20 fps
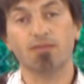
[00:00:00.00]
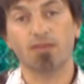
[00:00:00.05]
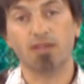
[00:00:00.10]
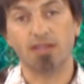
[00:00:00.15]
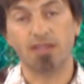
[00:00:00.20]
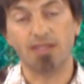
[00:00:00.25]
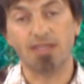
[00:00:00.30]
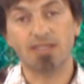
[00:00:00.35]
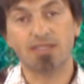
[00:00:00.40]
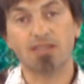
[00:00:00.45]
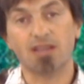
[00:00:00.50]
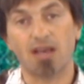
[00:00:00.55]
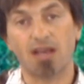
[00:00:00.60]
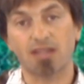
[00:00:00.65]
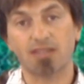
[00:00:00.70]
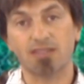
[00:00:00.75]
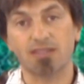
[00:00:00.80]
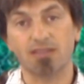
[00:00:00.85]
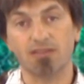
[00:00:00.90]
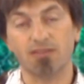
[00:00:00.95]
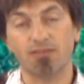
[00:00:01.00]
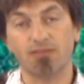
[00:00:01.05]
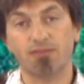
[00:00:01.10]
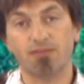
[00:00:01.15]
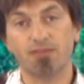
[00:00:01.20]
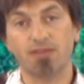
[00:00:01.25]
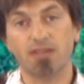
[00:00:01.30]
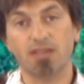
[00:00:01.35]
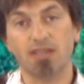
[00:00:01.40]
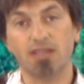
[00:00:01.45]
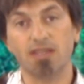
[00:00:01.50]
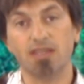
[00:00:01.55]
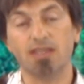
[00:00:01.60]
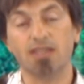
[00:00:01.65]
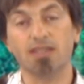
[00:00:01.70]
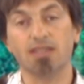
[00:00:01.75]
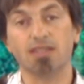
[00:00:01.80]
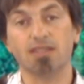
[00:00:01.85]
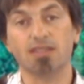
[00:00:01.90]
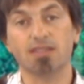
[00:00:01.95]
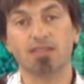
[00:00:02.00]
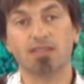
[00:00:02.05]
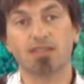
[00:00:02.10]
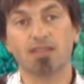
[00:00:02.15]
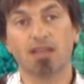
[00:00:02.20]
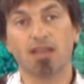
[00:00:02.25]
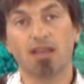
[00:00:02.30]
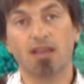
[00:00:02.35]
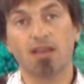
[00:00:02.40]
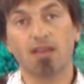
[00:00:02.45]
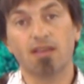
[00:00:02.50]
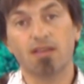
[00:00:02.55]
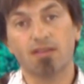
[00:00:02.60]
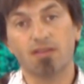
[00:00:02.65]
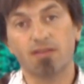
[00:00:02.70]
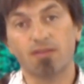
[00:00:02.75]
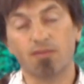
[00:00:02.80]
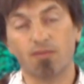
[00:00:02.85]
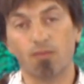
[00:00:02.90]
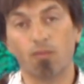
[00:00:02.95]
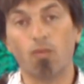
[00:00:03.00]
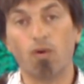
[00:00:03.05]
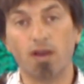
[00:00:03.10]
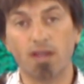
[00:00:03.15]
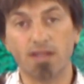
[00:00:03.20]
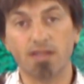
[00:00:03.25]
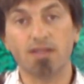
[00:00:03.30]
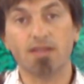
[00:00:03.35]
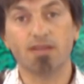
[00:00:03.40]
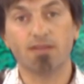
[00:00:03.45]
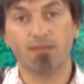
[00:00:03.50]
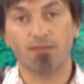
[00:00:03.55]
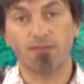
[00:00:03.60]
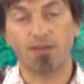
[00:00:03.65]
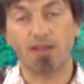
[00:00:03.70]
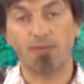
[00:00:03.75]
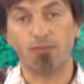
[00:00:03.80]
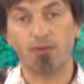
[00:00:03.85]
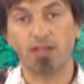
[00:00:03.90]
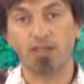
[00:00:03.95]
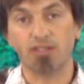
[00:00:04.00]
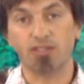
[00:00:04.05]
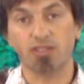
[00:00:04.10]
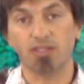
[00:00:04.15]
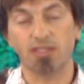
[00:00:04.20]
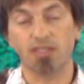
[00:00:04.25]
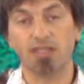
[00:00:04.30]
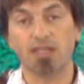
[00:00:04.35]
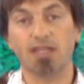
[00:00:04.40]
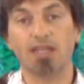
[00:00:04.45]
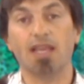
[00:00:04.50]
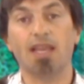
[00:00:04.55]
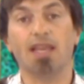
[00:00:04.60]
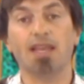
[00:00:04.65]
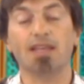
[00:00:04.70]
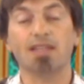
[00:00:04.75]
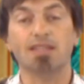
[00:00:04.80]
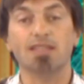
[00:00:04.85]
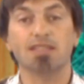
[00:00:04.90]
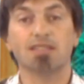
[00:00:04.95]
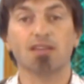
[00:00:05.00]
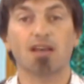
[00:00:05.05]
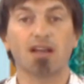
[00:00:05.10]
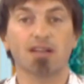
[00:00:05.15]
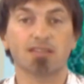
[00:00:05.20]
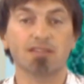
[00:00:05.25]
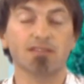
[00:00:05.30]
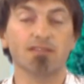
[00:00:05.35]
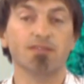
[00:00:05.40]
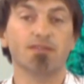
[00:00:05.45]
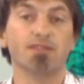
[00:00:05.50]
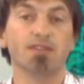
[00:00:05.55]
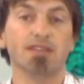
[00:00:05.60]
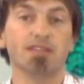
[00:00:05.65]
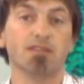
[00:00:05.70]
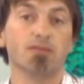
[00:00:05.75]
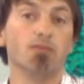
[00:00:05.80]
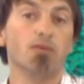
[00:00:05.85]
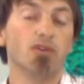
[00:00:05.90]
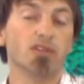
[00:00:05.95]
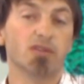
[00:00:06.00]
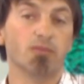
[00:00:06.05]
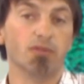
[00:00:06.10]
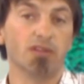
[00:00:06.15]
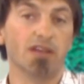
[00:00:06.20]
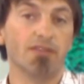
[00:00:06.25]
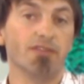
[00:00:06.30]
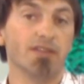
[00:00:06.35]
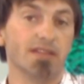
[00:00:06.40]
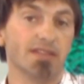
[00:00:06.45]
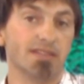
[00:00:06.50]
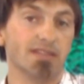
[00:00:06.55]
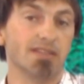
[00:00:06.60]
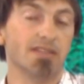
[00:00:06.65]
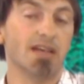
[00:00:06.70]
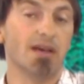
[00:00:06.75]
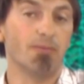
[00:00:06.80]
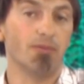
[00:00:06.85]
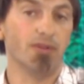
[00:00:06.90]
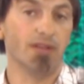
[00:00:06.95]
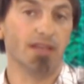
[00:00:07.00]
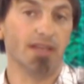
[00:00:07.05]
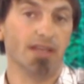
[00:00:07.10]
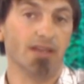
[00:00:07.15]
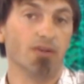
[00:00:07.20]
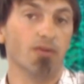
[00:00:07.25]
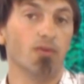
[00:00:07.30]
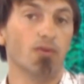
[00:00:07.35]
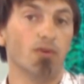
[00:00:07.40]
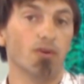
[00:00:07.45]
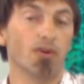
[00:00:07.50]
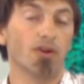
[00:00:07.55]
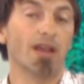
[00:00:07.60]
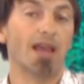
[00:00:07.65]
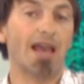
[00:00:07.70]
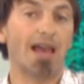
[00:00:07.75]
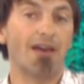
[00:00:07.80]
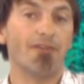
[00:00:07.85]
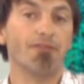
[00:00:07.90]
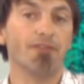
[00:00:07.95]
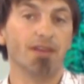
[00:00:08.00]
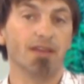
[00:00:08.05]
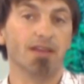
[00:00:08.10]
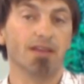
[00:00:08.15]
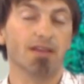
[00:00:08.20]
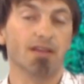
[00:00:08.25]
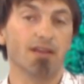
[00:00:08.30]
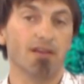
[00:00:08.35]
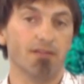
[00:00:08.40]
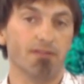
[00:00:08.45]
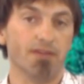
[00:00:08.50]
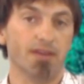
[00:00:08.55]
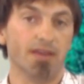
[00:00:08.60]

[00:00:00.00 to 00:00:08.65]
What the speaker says: in this octave is one vibration, and A in this octave is a multiple of it. It's a doubling or a halving of